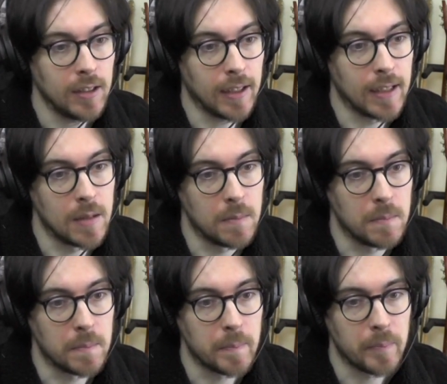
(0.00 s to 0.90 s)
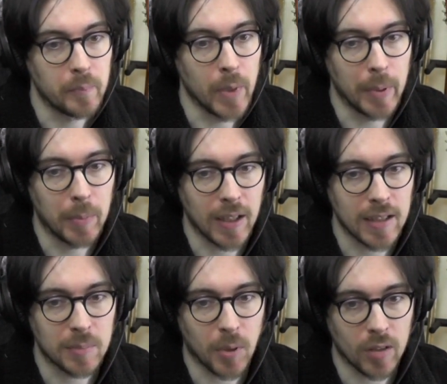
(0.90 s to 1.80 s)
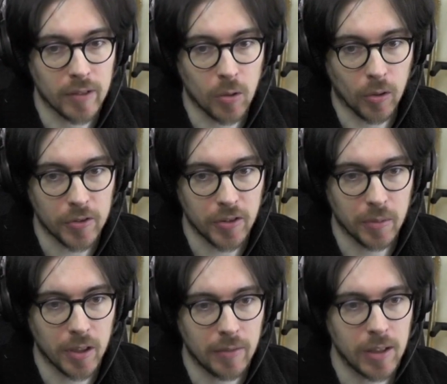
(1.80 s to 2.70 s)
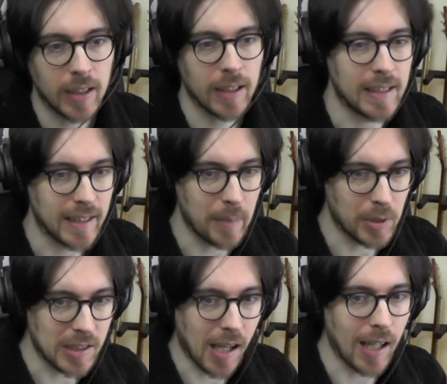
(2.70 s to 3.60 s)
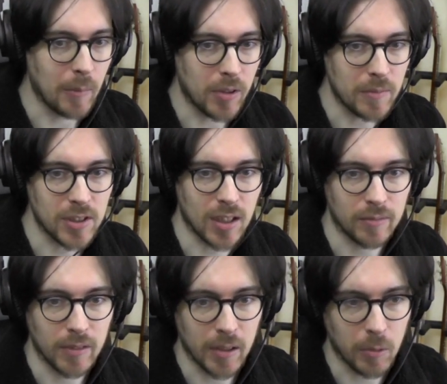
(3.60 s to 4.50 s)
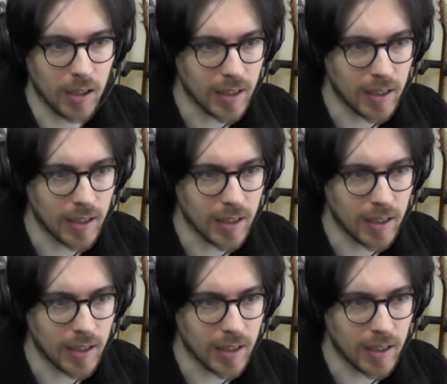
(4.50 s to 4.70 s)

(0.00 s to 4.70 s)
Maybe plays part of an orchestra or whatever, like, and he's keeping time with himself really well.